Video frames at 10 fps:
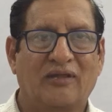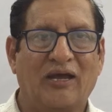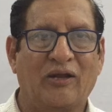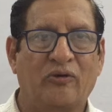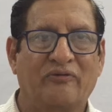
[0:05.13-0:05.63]

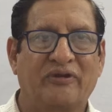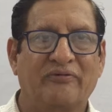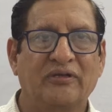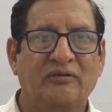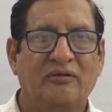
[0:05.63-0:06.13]
Hello
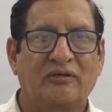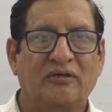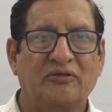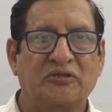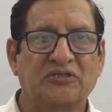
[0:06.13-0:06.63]
everyone.
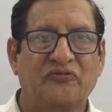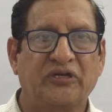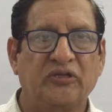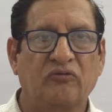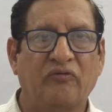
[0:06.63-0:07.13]
In this
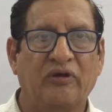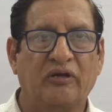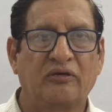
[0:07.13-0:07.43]
video we will